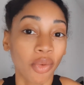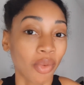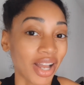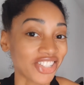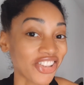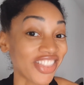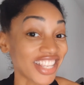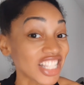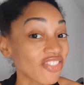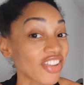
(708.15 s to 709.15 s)
Watch
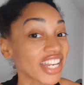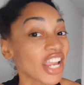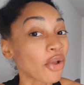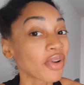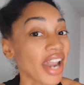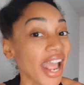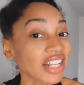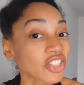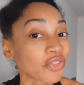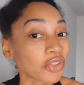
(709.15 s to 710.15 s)
this video
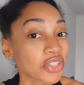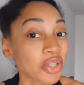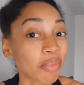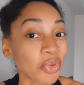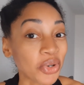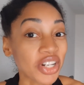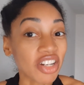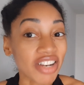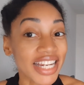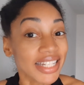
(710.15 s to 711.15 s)
next for some more
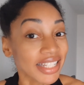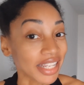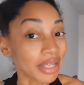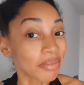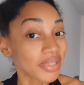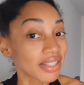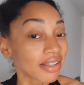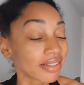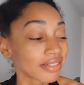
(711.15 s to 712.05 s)
great tips.